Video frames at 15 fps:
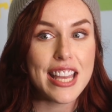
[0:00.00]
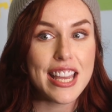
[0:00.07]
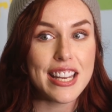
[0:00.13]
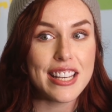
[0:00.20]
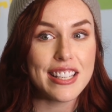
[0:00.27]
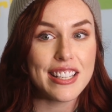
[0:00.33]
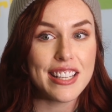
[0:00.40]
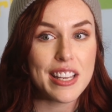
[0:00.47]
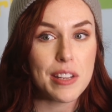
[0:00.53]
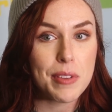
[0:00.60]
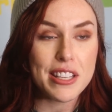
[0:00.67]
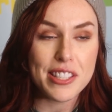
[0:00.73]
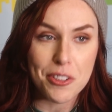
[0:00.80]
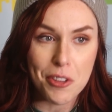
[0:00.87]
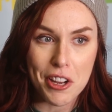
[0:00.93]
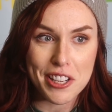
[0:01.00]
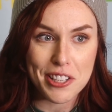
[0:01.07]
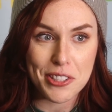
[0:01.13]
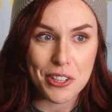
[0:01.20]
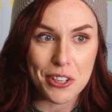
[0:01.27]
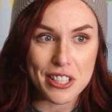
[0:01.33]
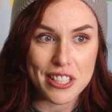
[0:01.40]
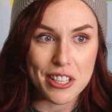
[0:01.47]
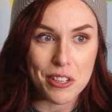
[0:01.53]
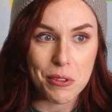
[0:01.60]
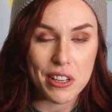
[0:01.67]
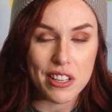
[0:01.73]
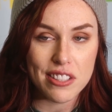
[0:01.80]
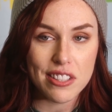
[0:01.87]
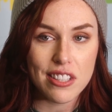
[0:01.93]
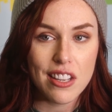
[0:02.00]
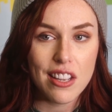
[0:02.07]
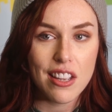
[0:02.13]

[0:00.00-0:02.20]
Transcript: then it gets a lot easier to deal with.